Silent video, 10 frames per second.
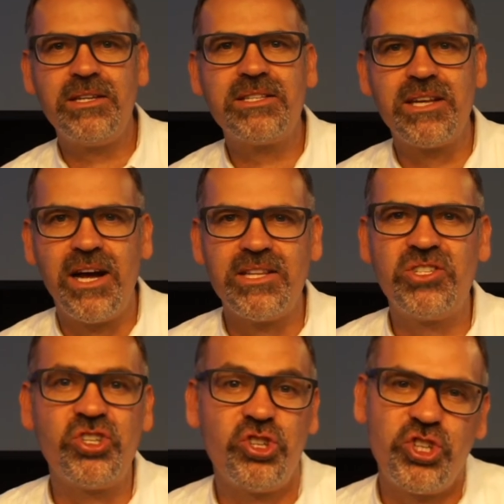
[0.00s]
decides
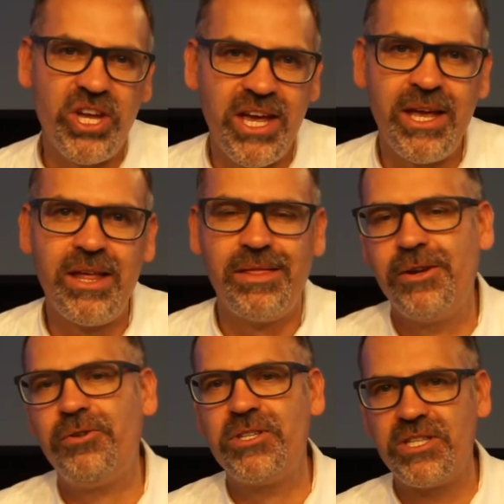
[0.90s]
to share
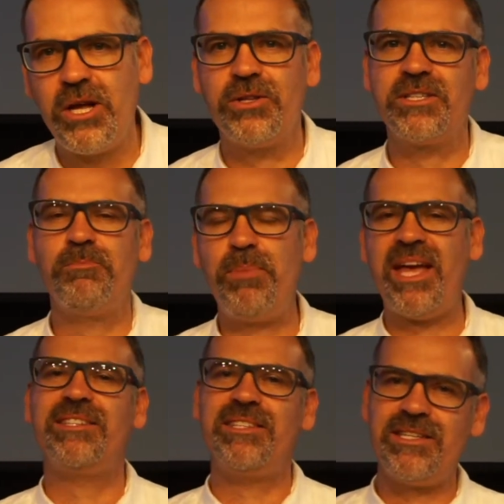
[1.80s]
the results. And
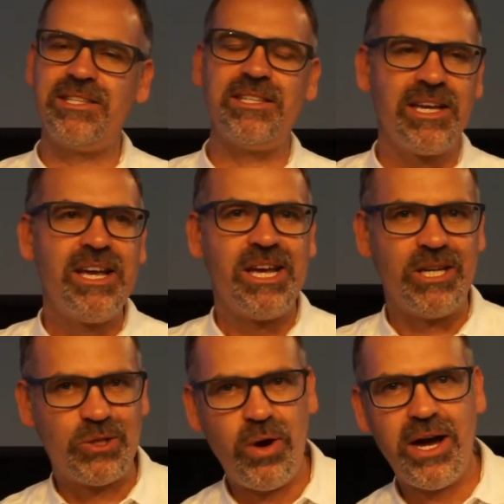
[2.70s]
Pat says
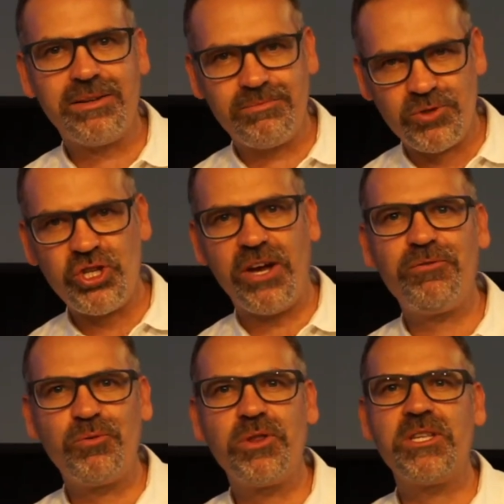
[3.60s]
he's quite
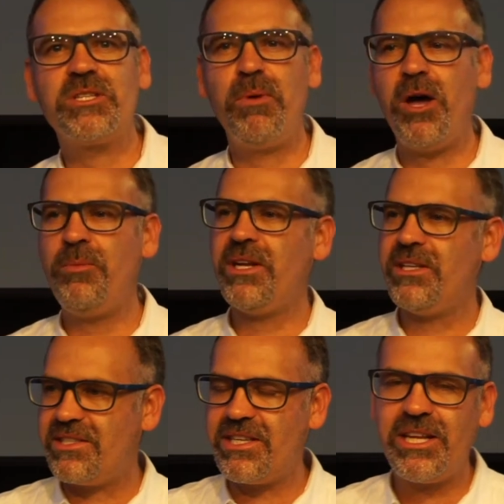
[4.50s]
chuffed with this moment.
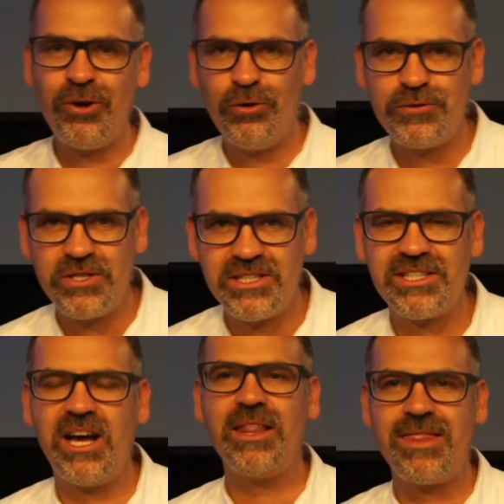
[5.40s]
He's sitting off to the
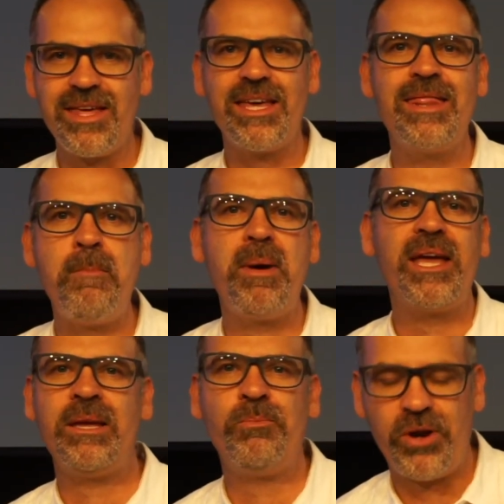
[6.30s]
side thinking they're
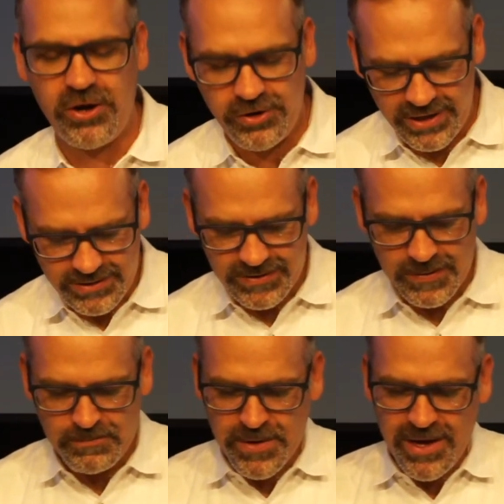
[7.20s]
making progress.
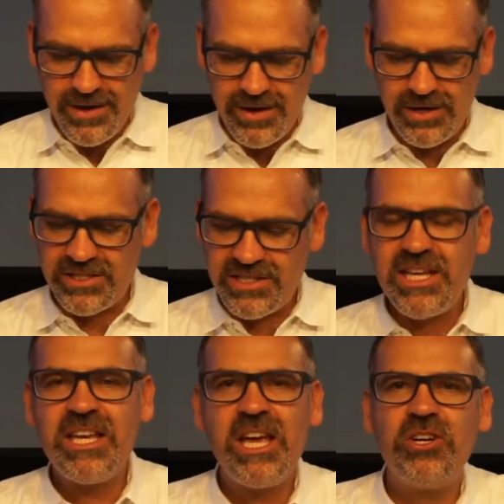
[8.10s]
And the
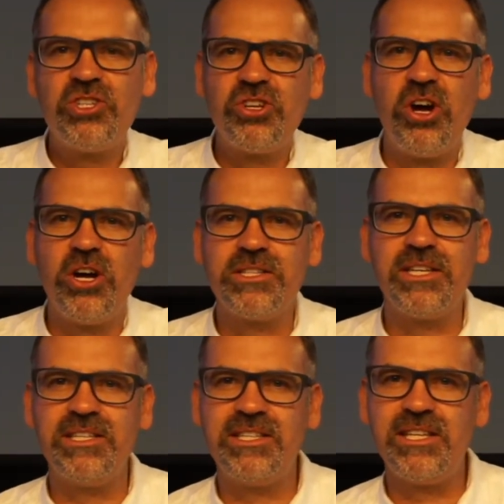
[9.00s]
CEO starts
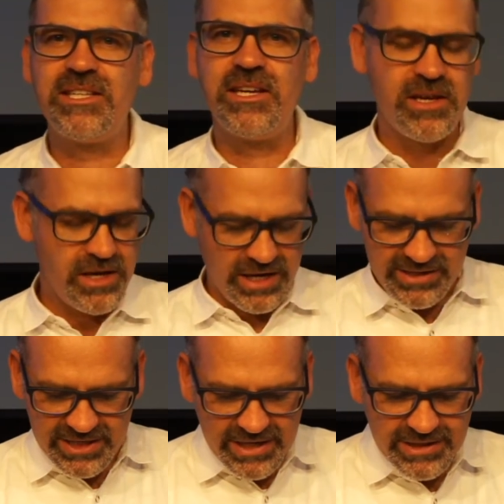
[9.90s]
and he says, "It
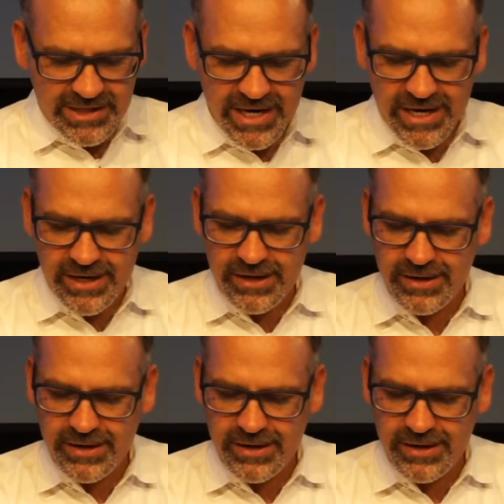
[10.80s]
says here,